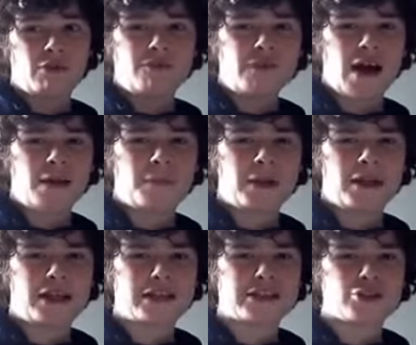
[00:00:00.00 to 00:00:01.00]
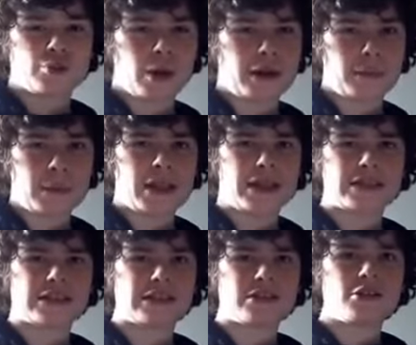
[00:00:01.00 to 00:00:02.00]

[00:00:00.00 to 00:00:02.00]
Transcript: 5 minutes, 20 minutes.